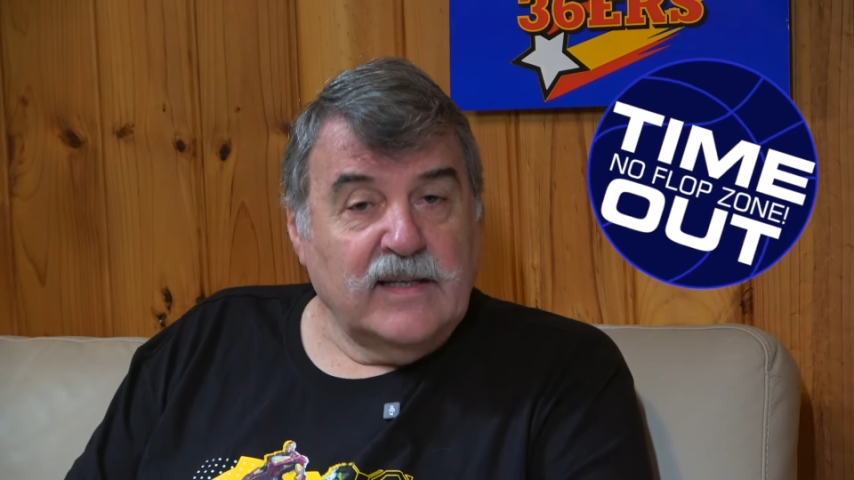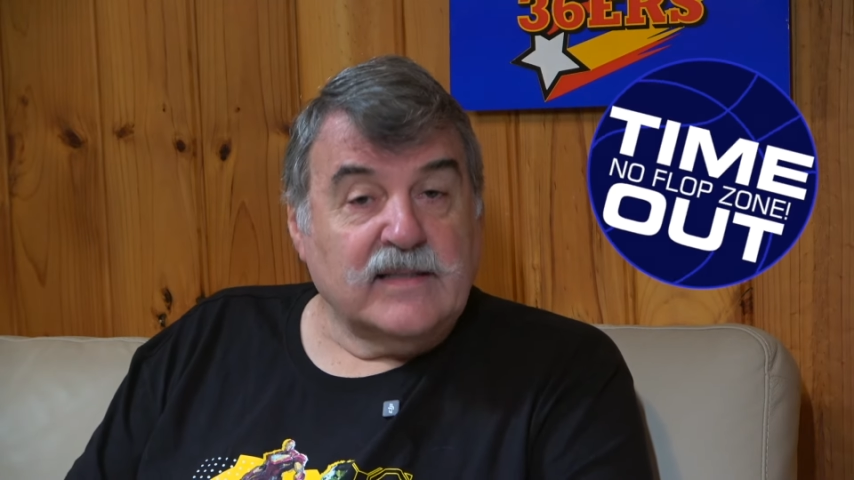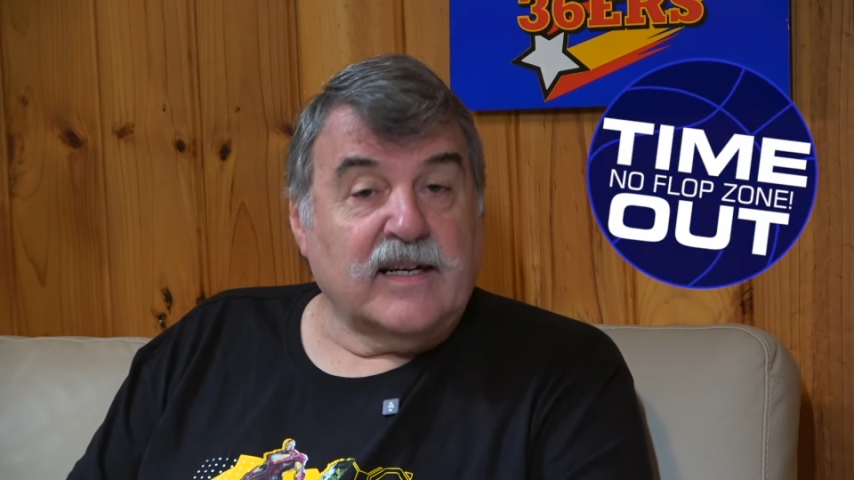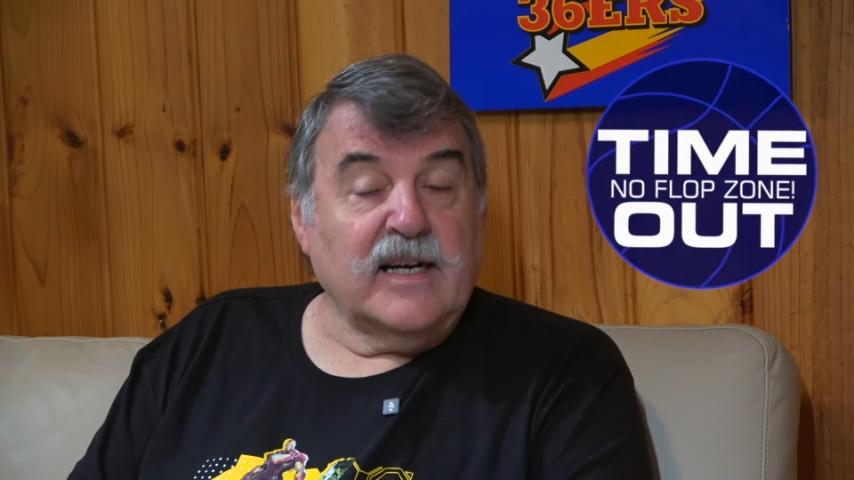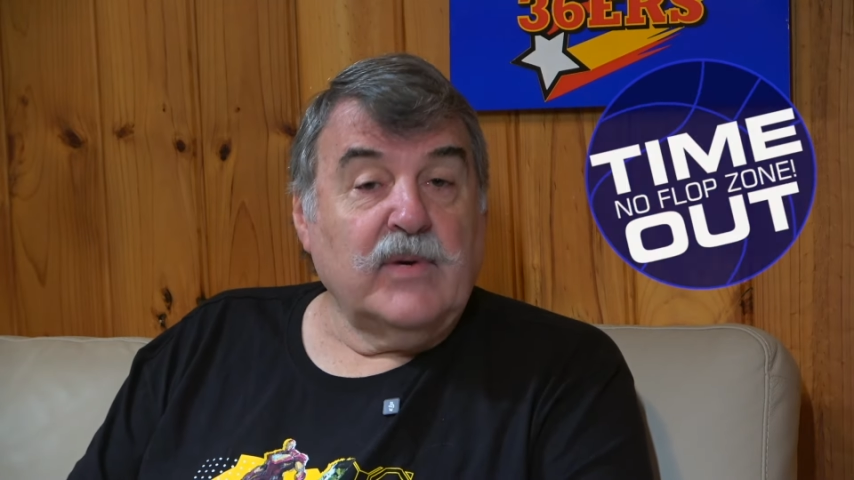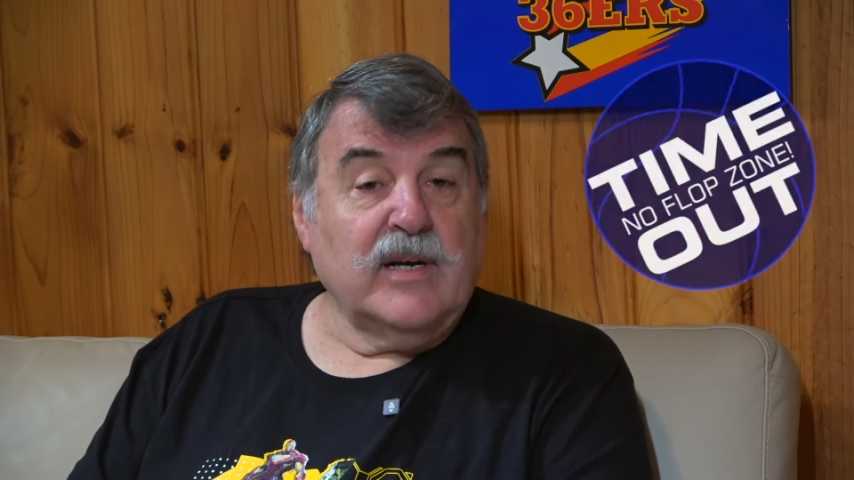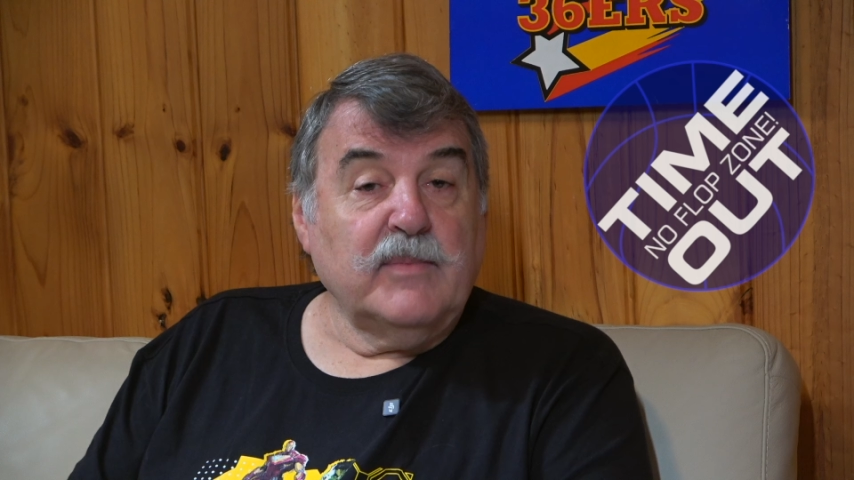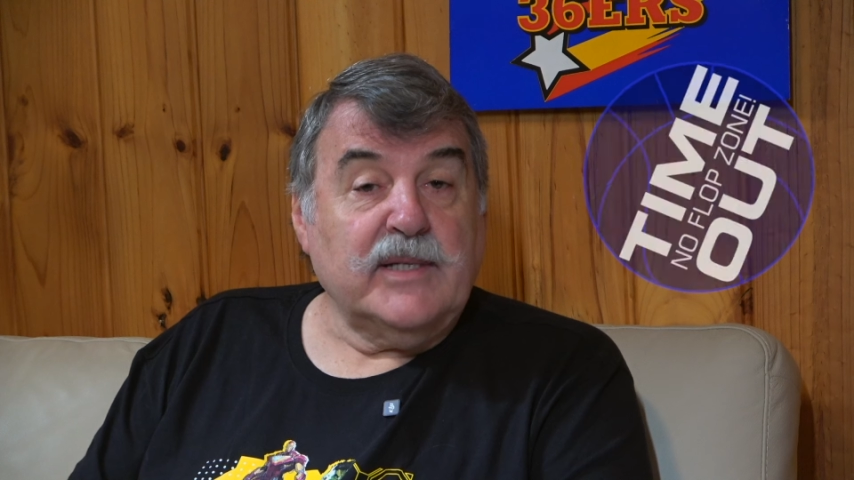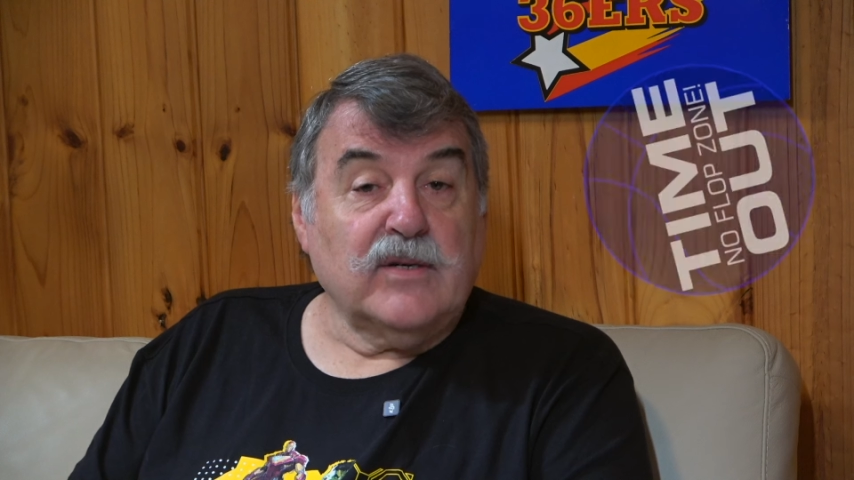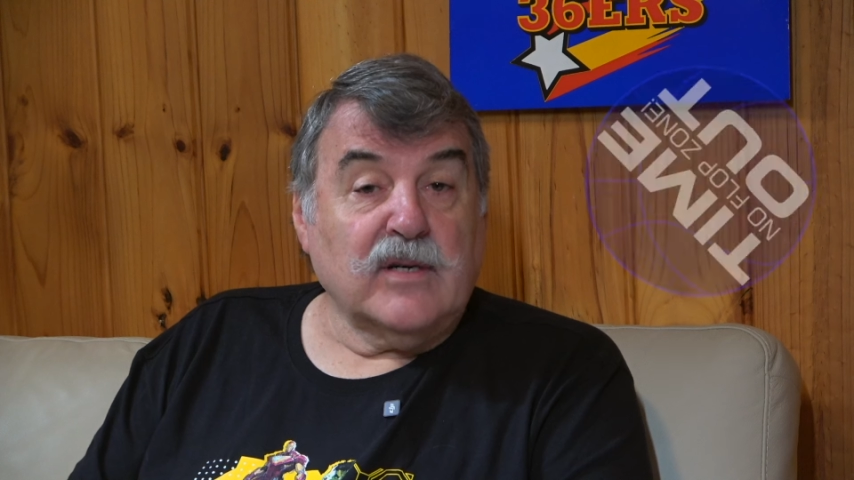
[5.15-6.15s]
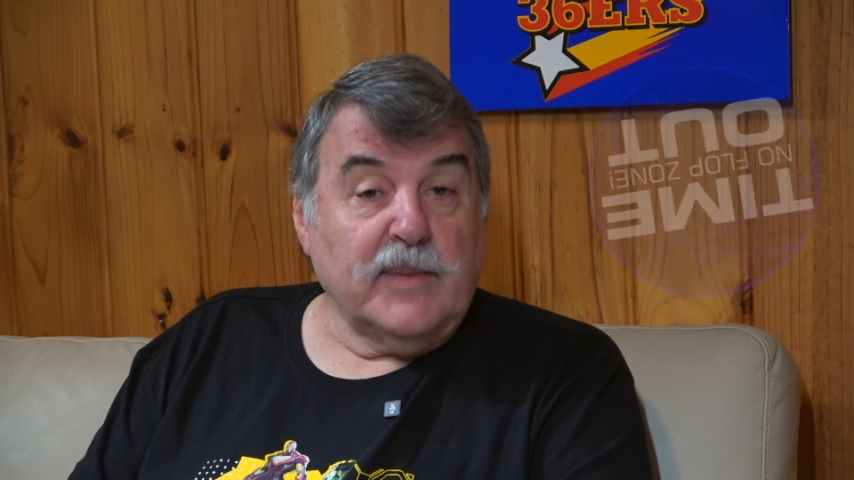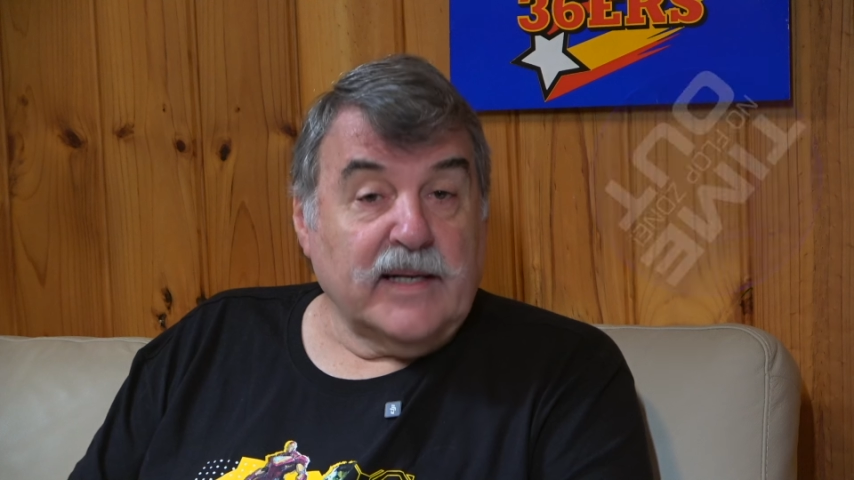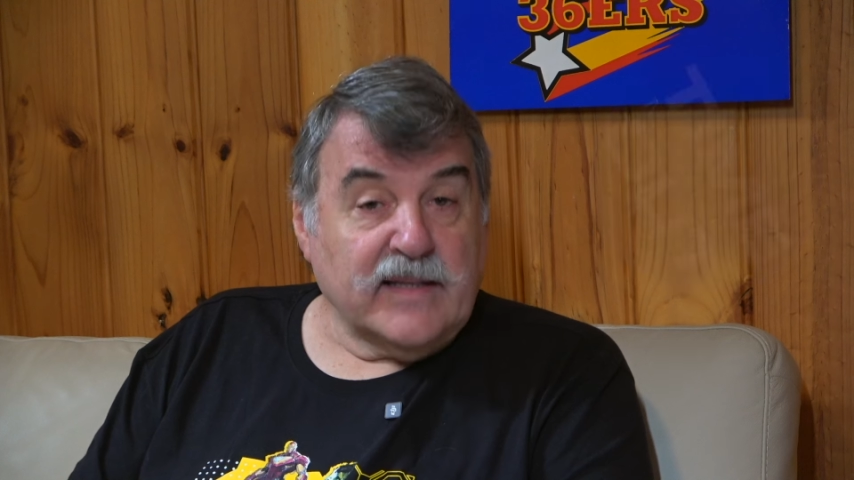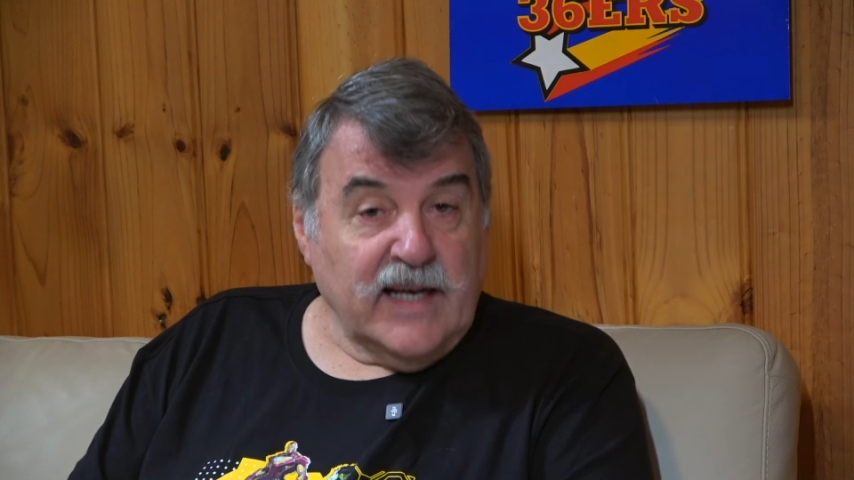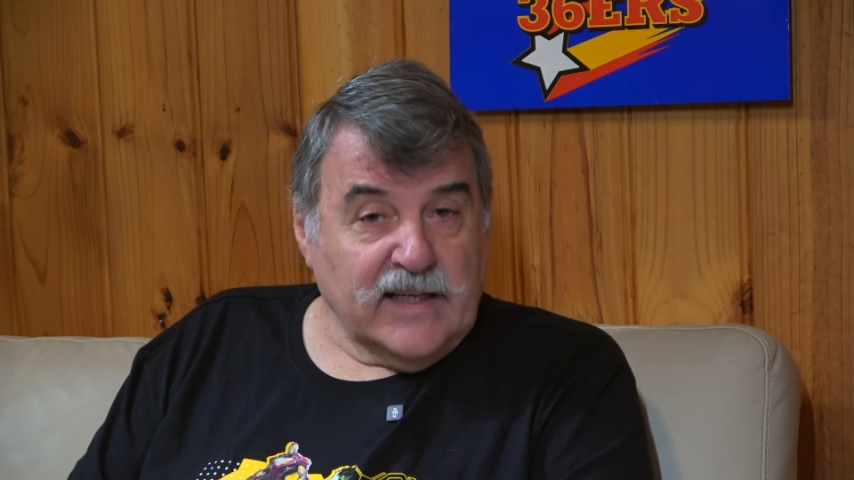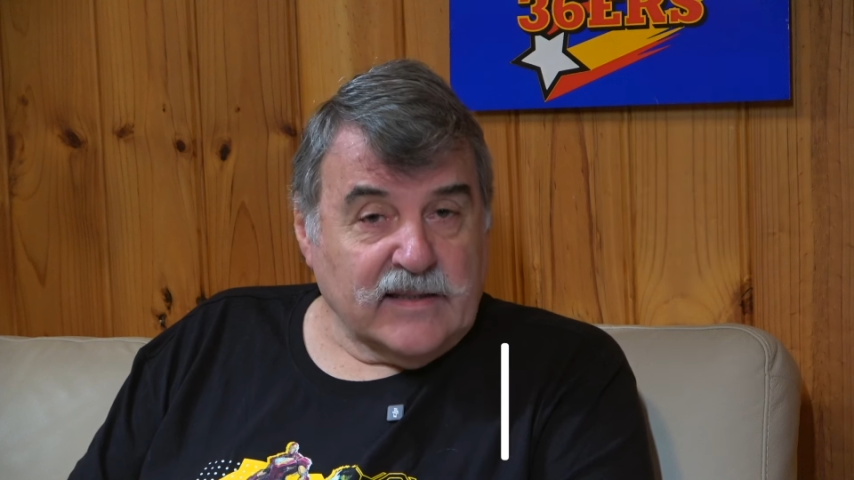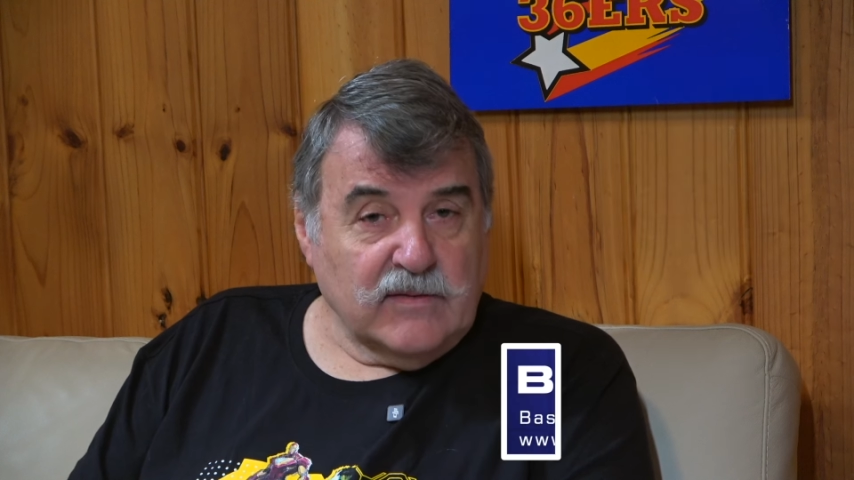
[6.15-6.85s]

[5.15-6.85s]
Today we're going to be talking about that.